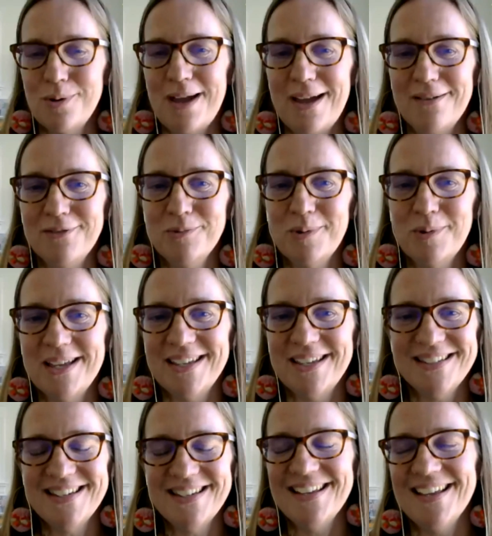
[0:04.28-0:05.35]

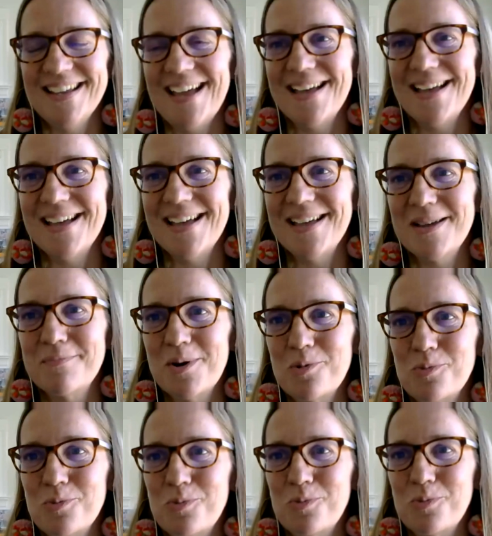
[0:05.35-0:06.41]
everyone.
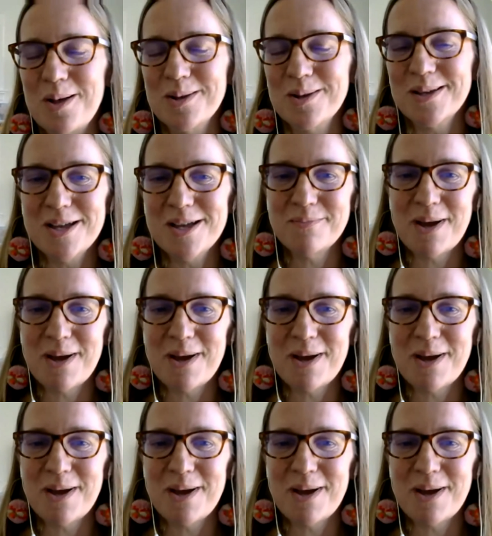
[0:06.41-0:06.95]
Welcome.